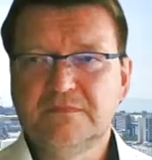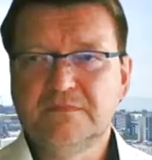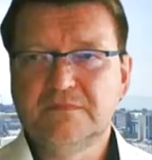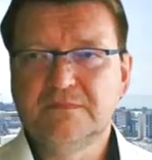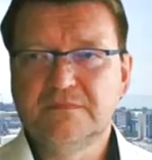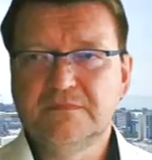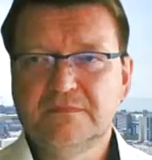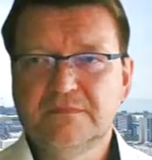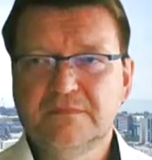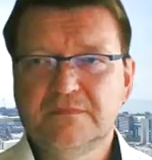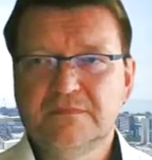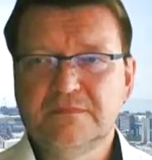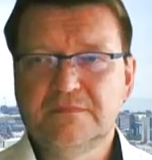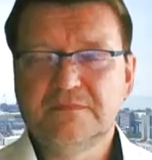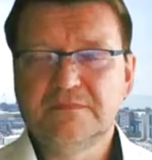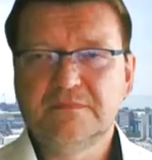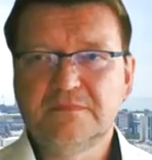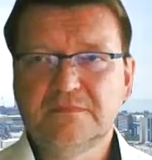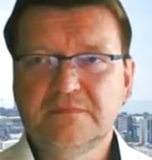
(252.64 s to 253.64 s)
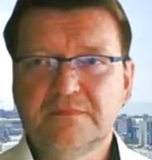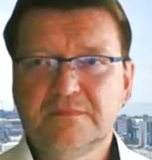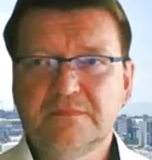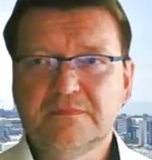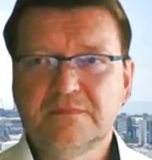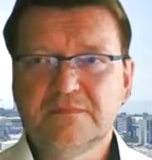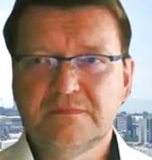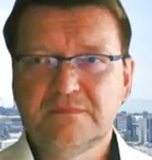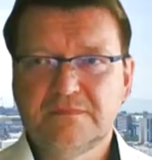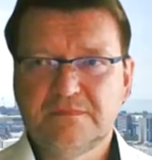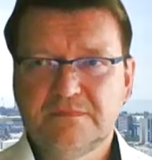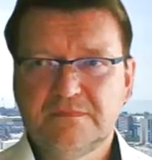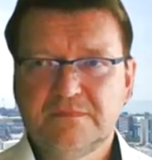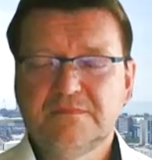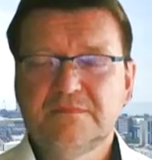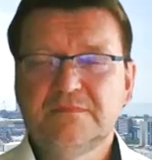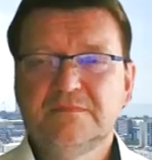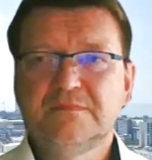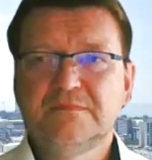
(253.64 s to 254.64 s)

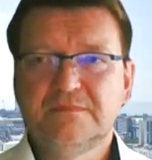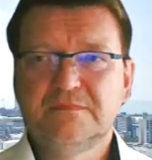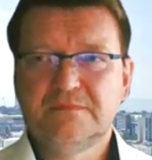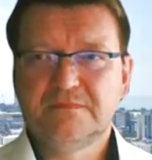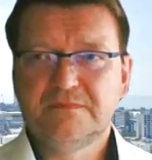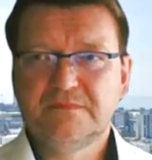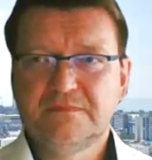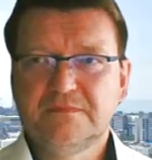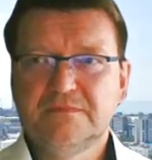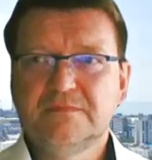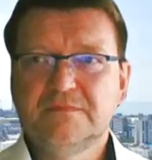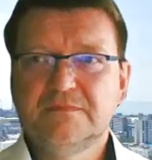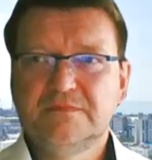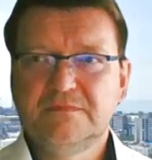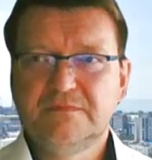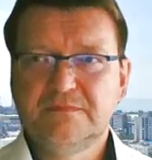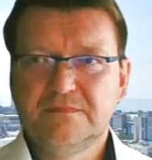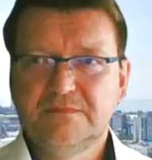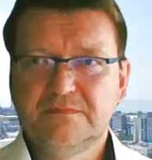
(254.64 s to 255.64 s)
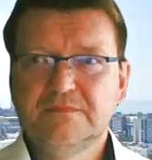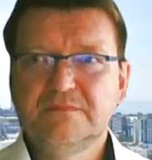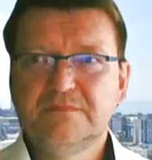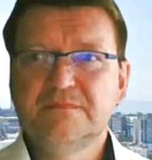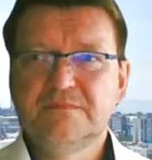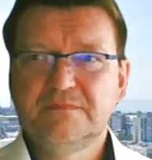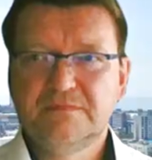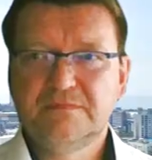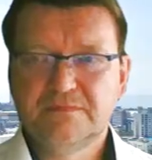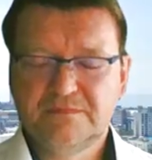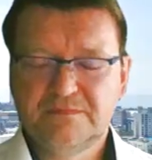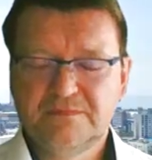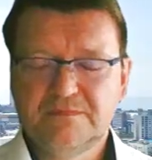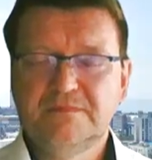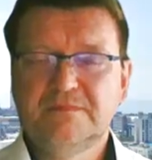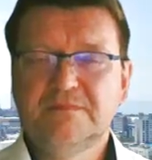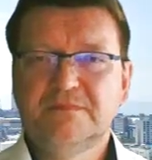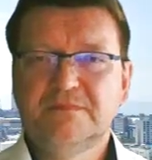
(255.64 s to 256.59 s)
This person isn't speaking.